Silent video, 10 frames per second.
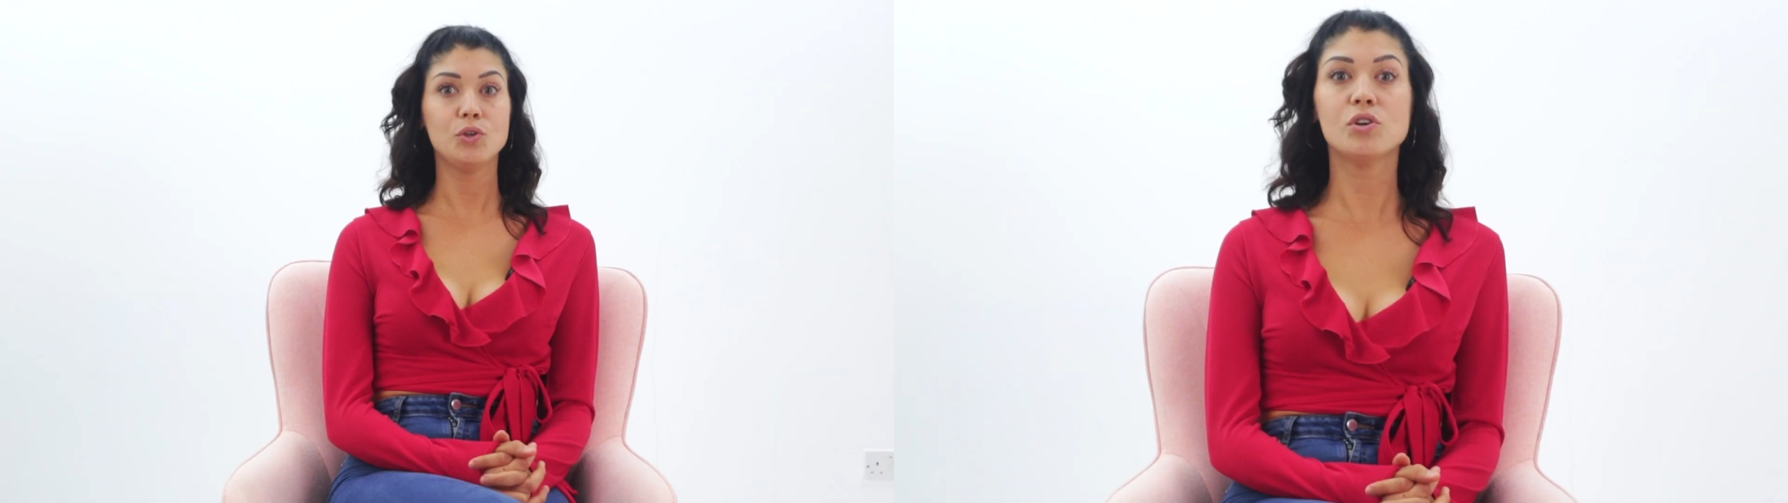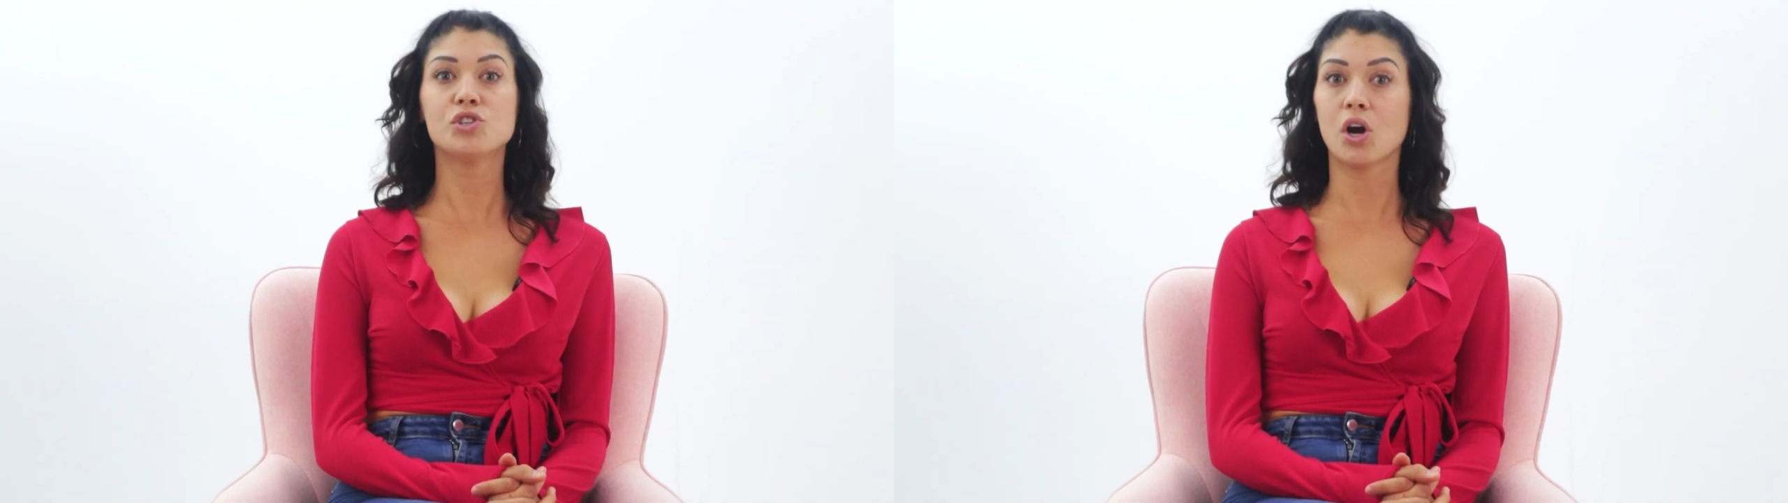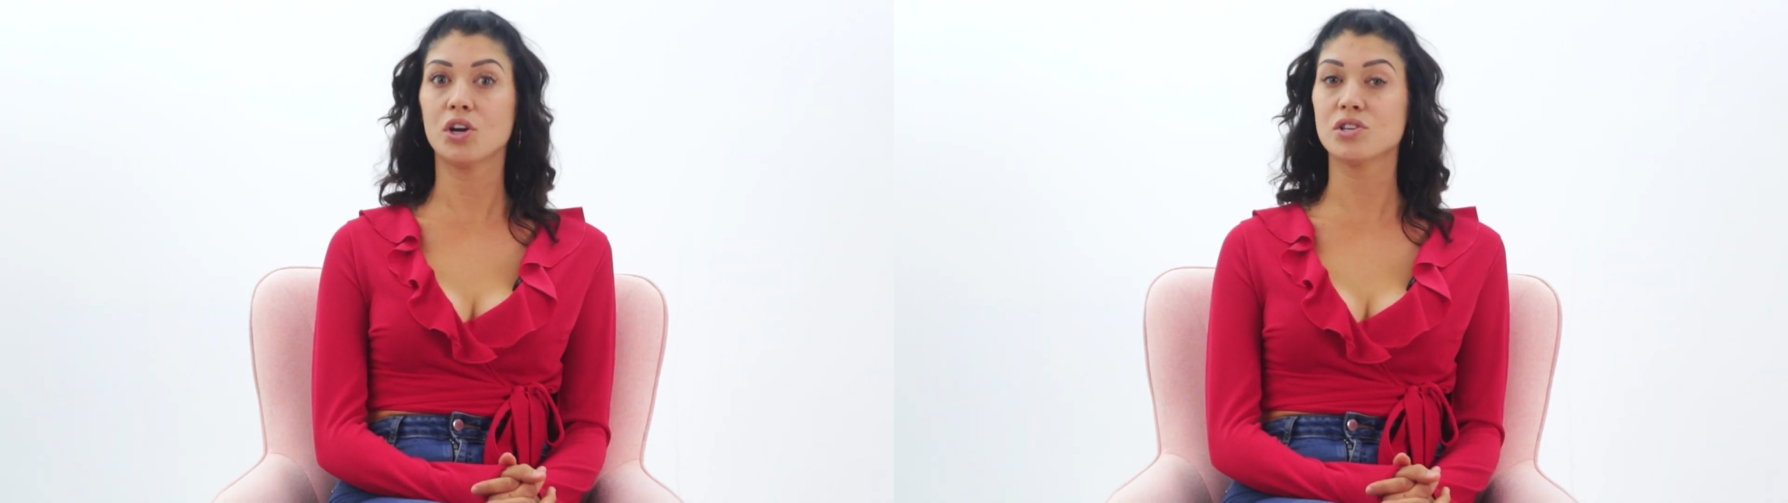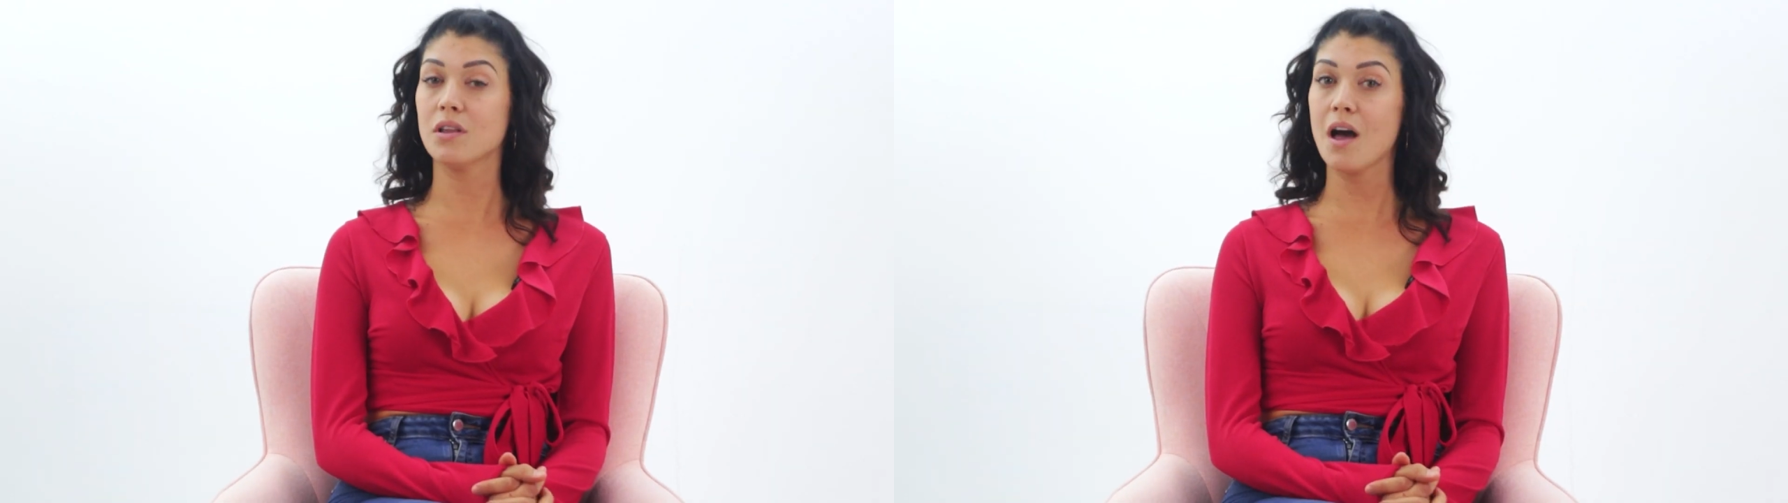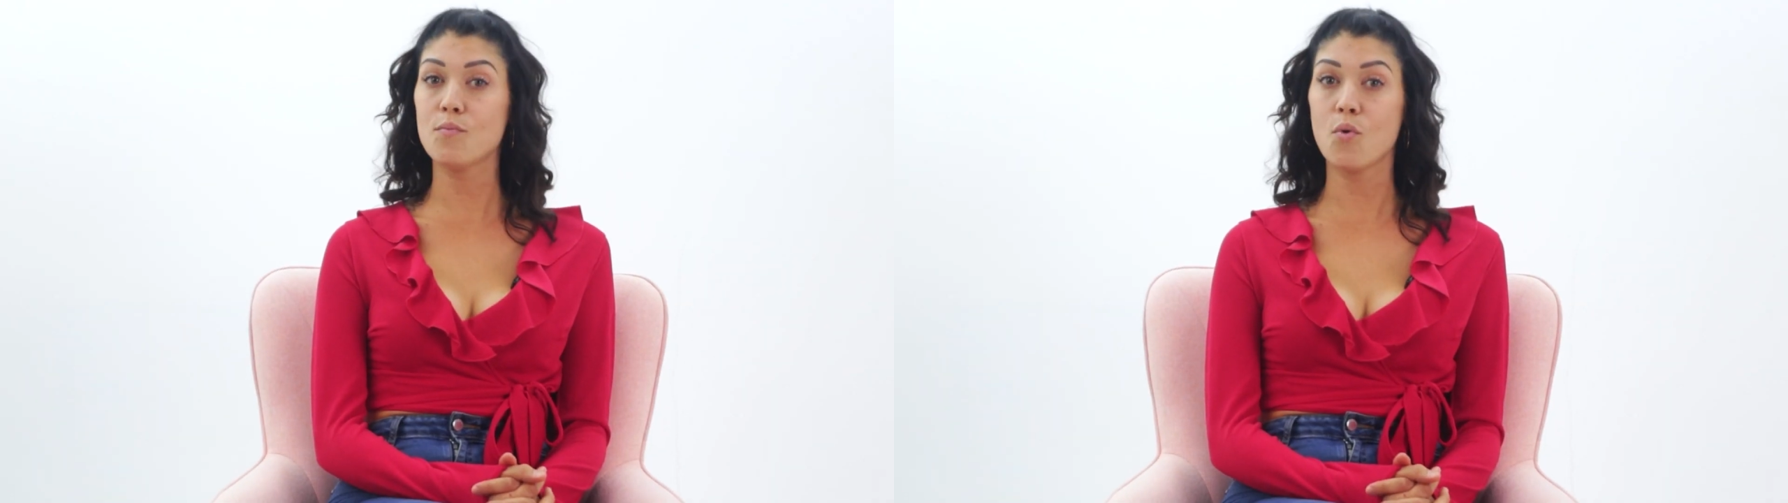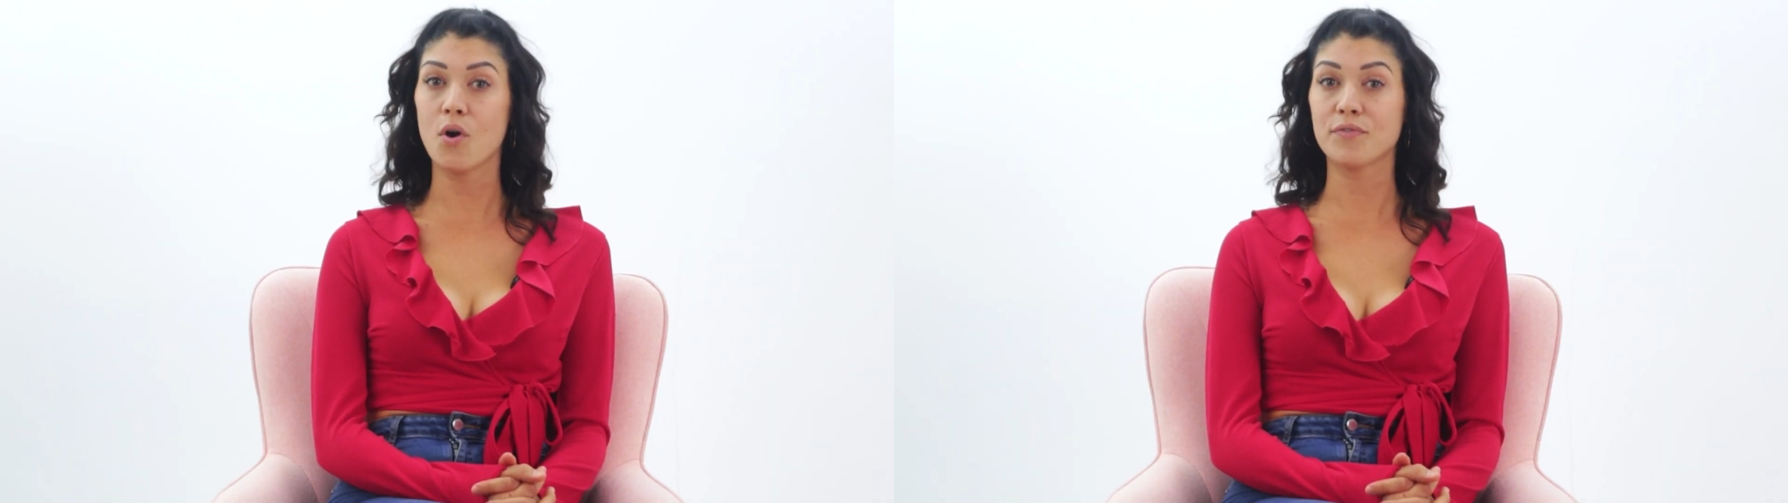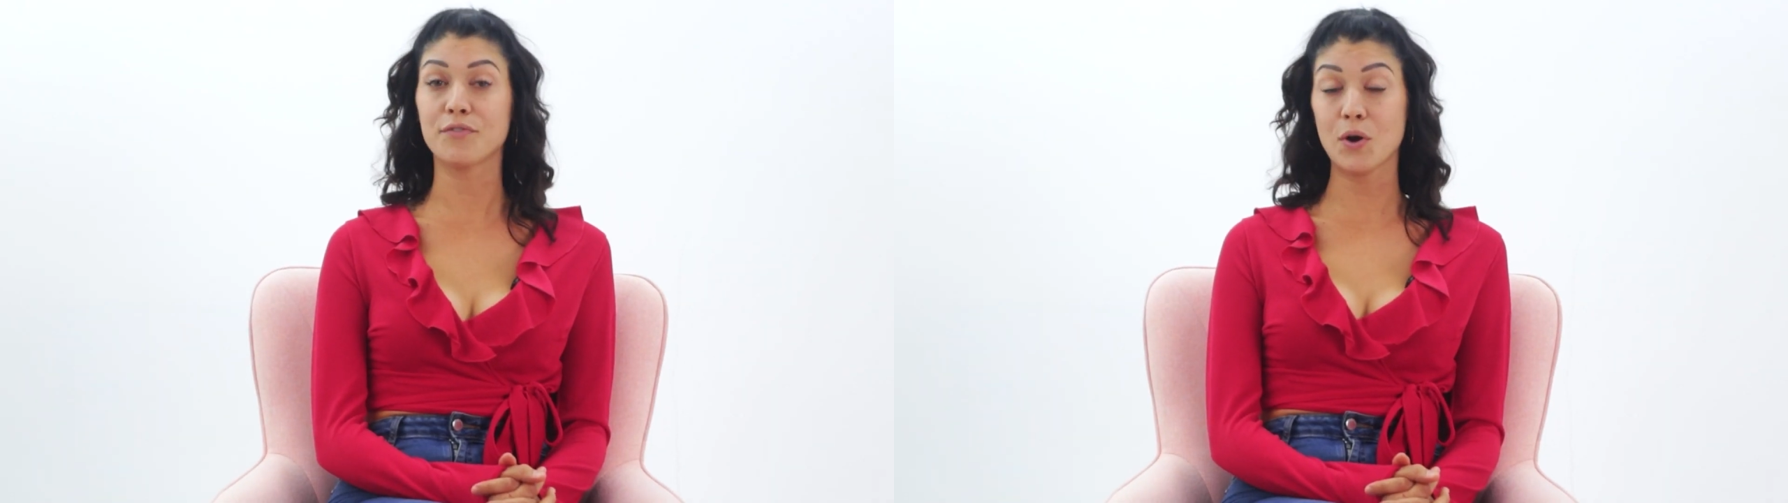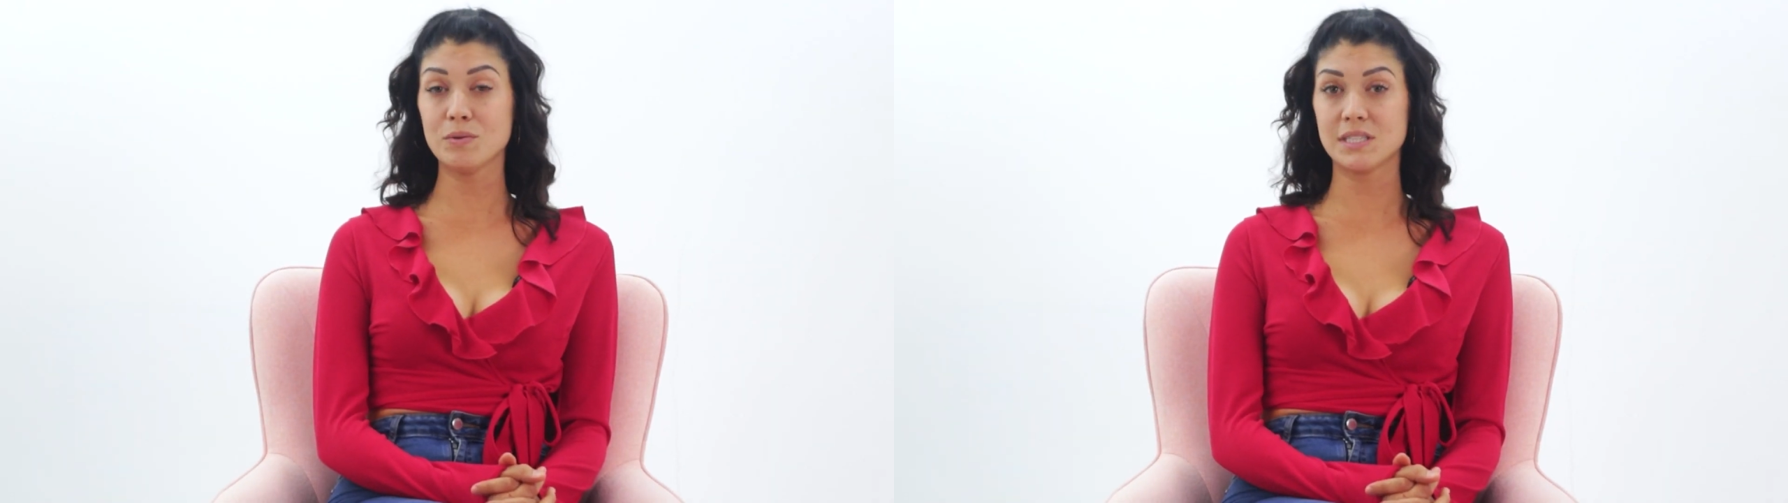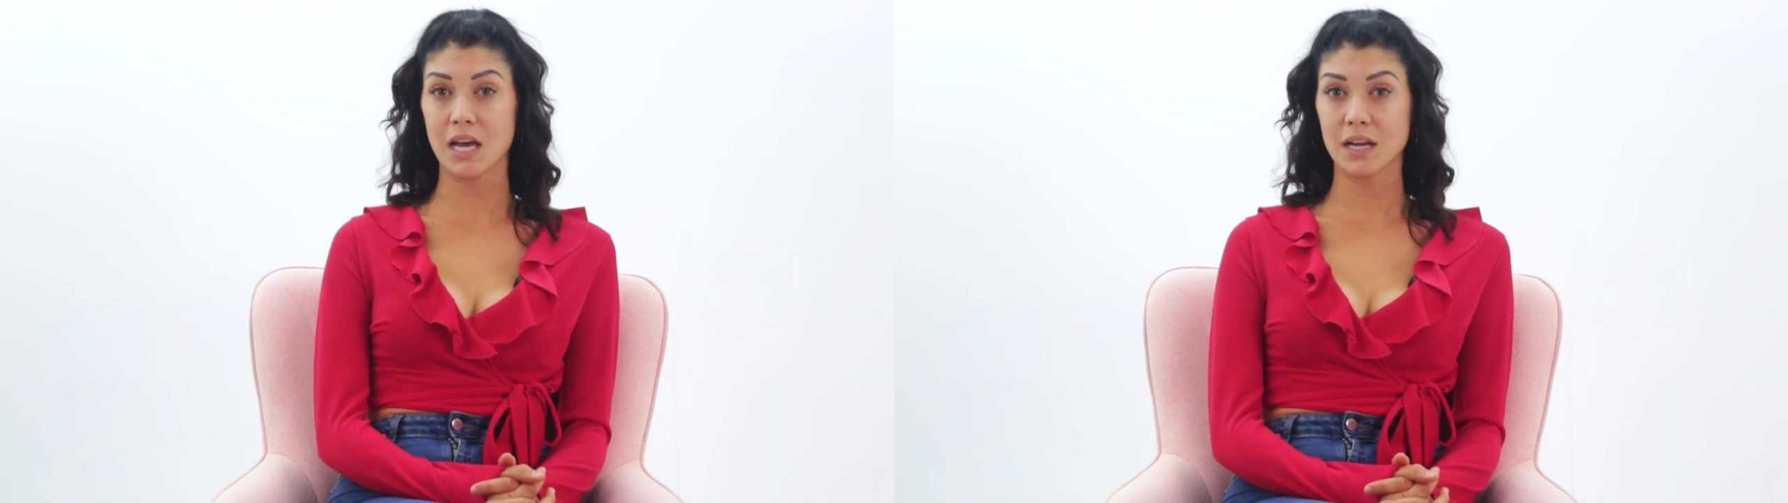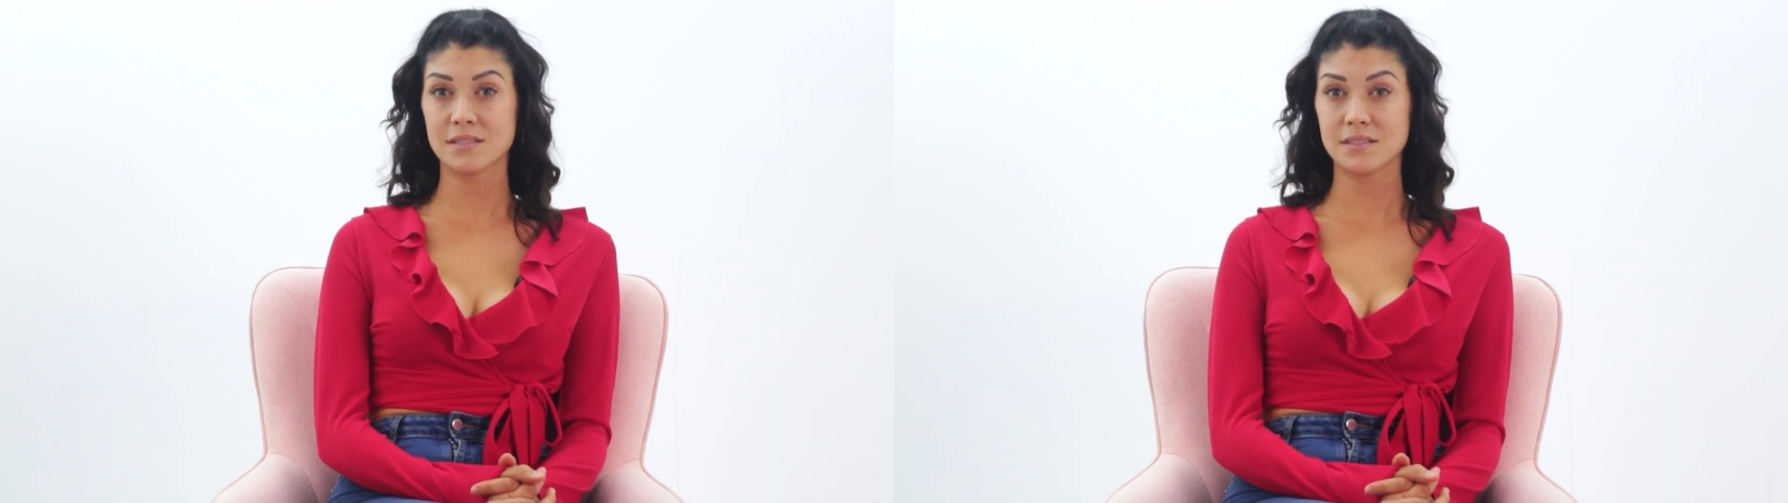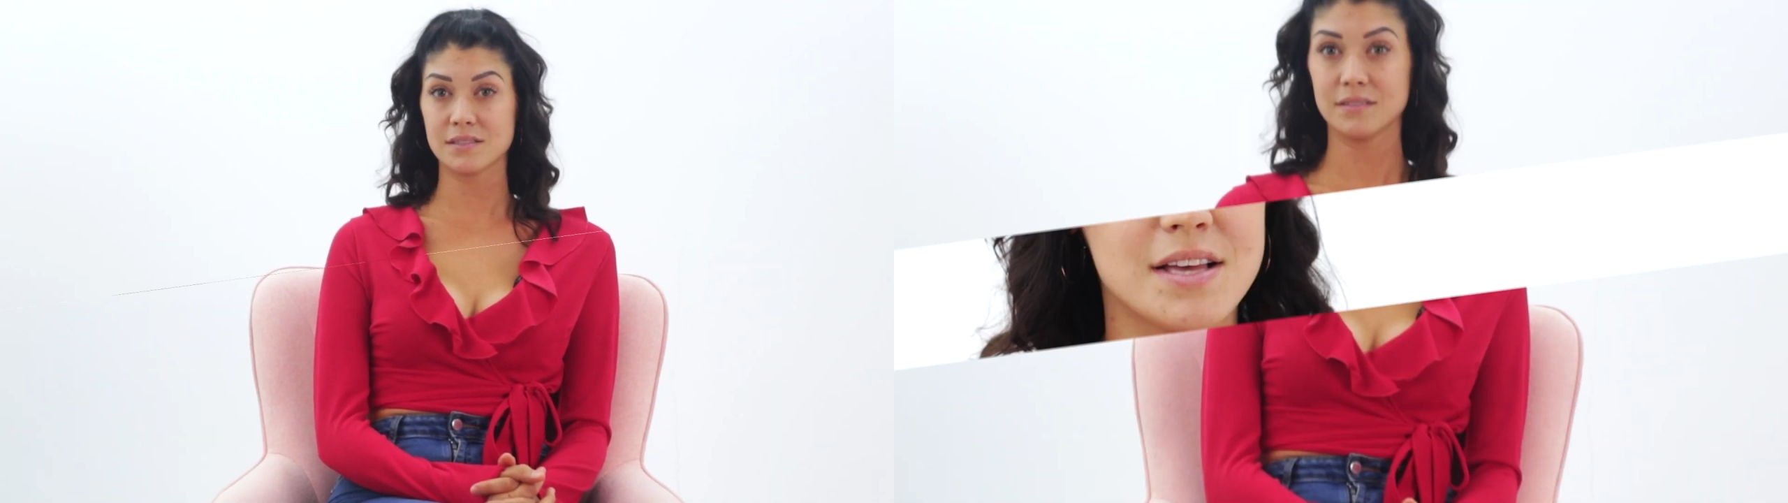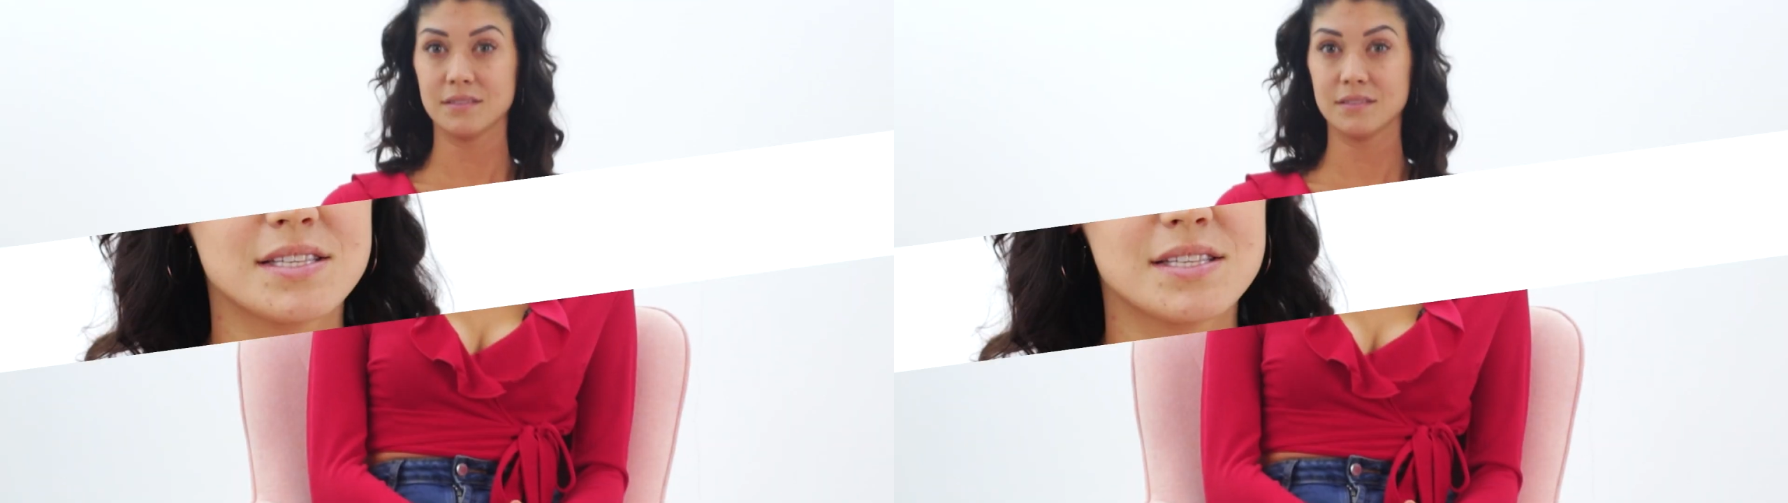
you can charge a lot more for phone sex.